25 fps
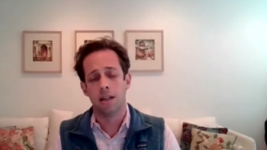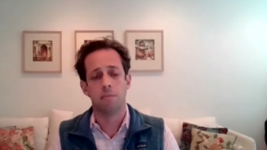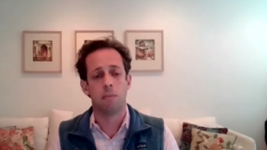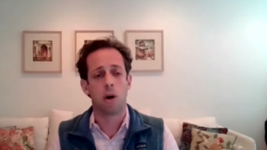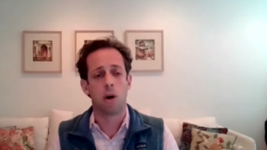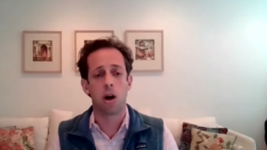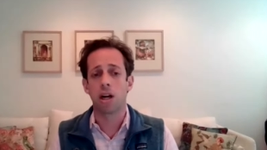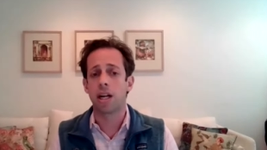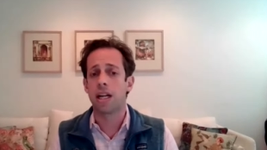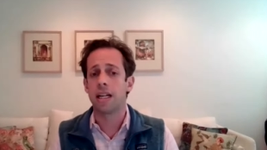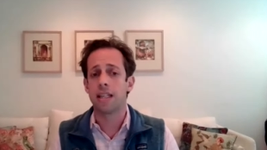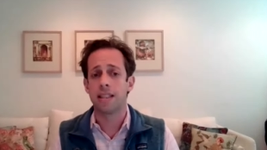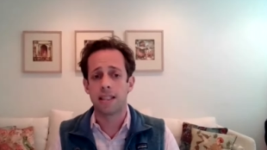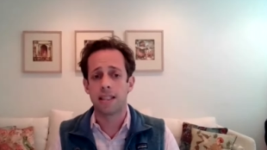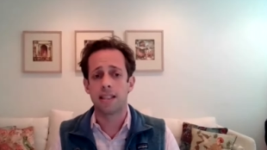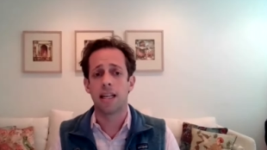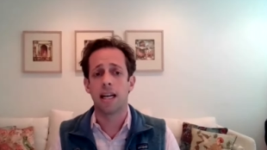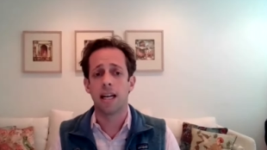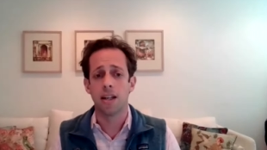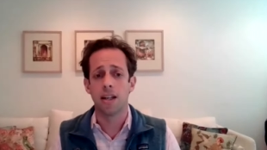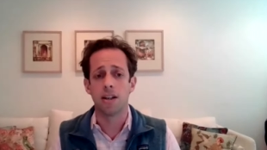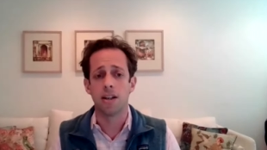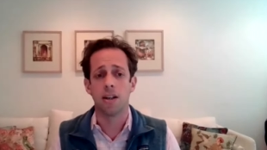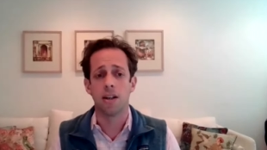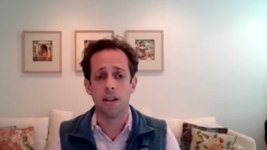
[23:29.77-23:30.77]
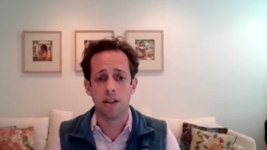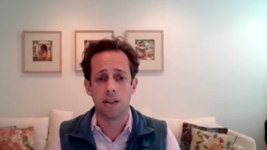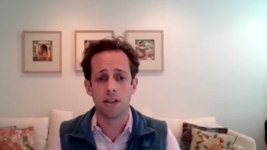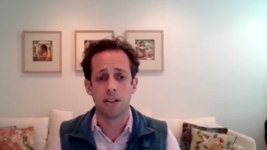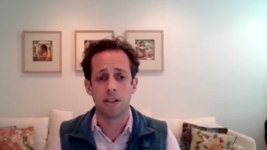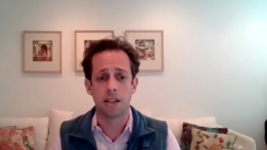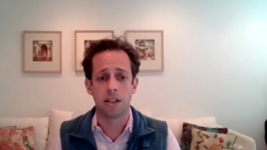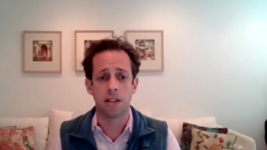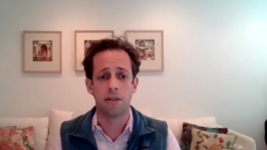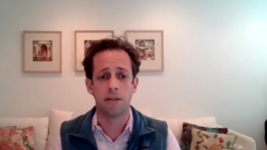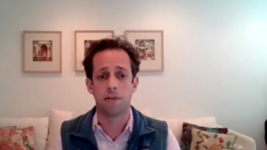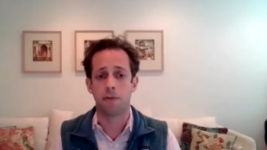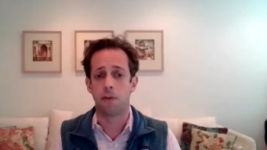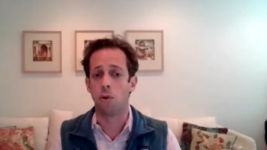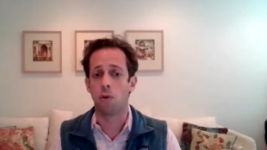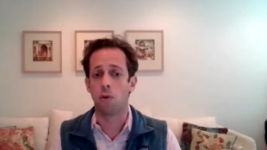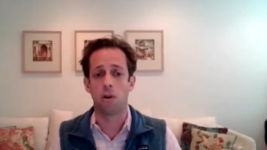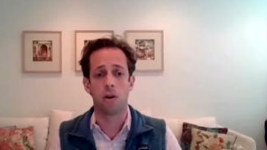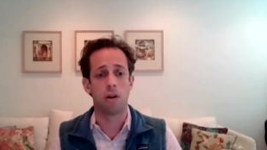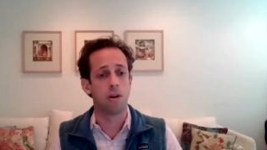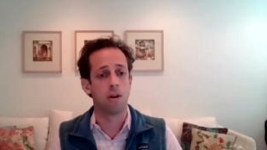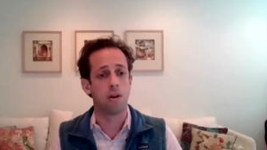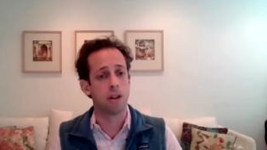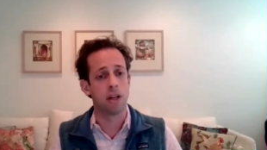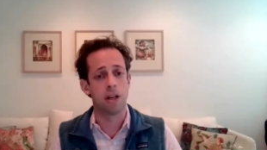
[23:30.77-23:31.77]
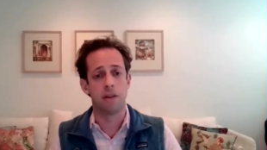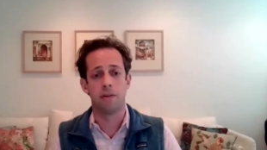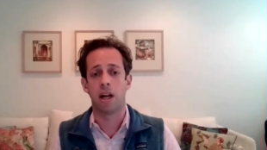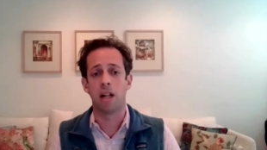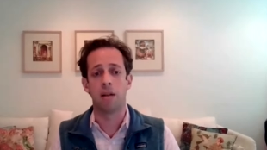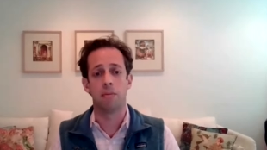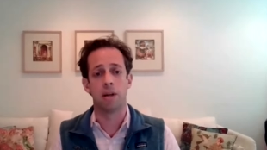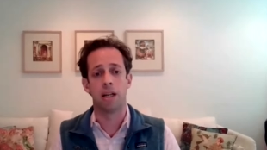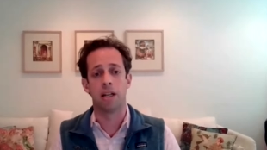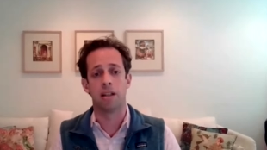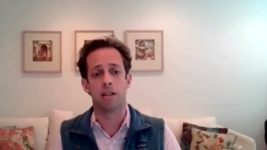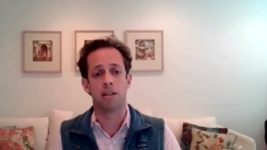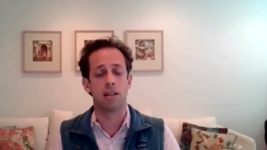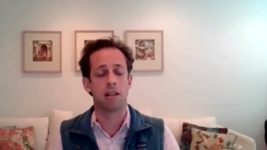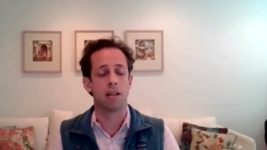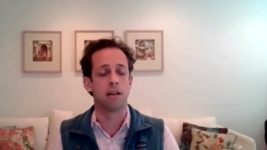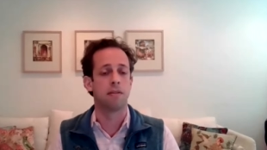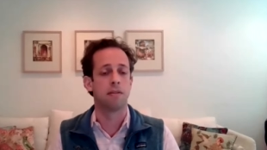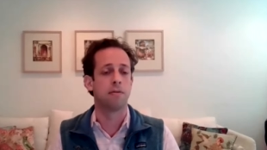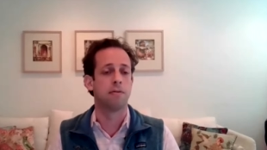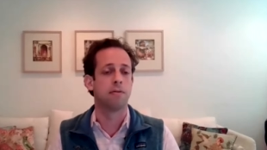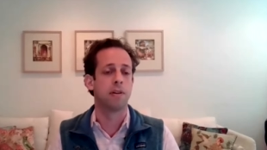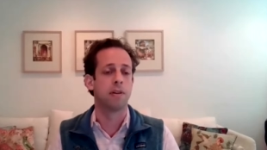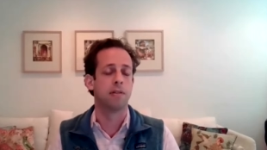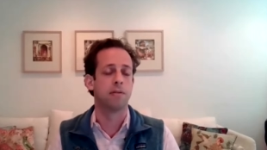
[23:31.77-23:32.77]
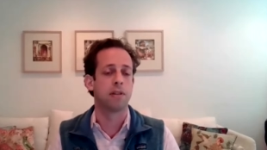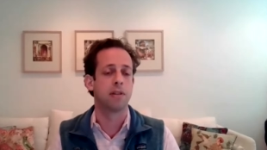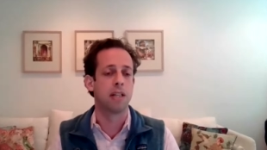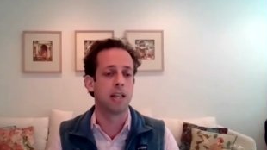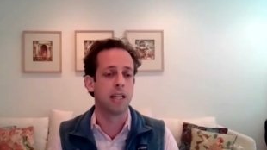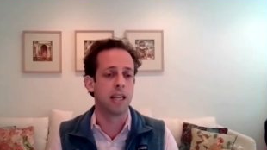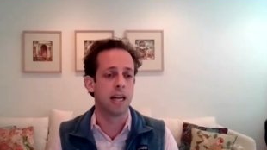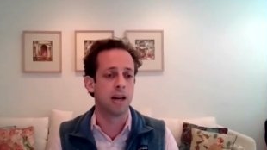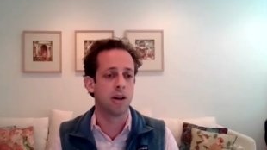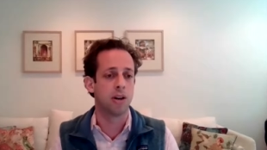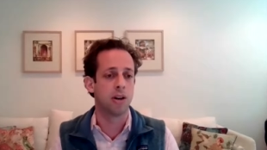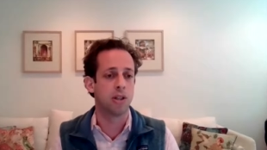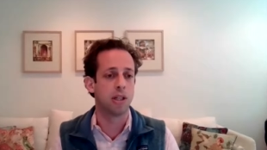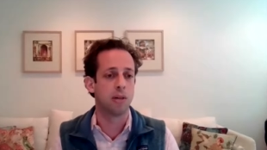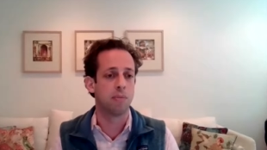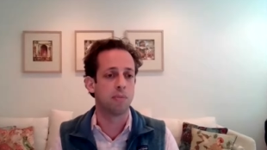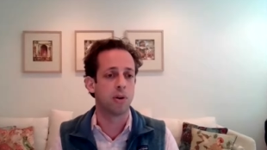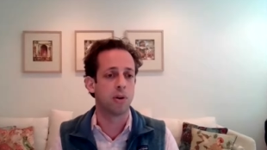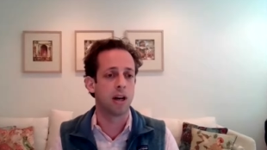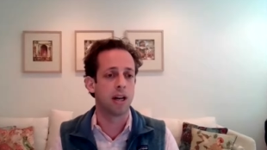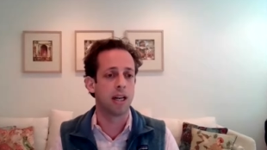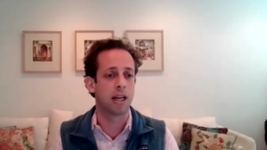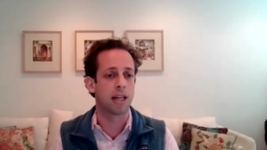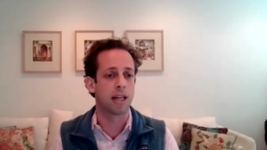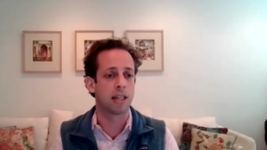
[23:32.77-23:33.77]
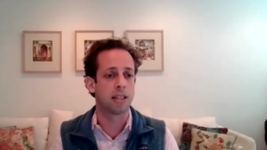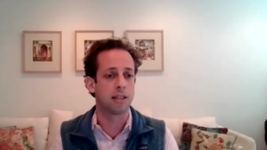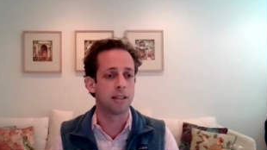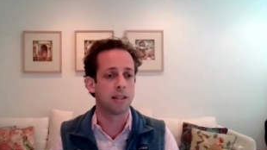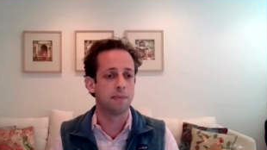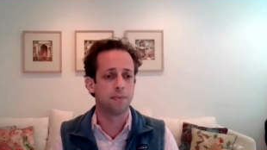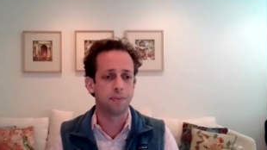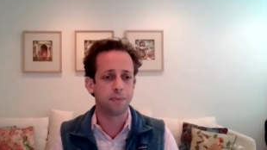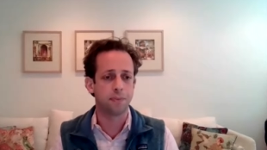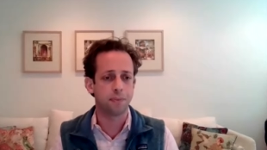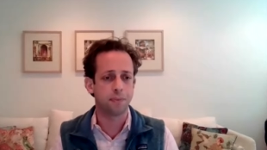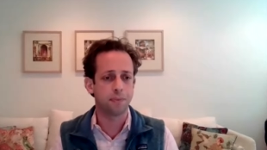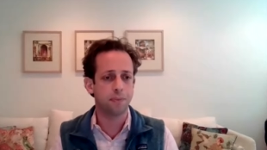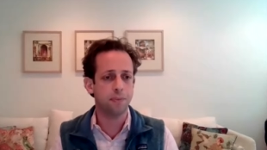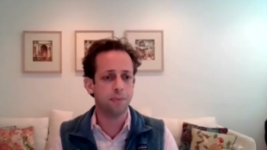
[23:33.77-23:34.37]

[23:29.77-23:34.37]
market signals for the development of clean energy products.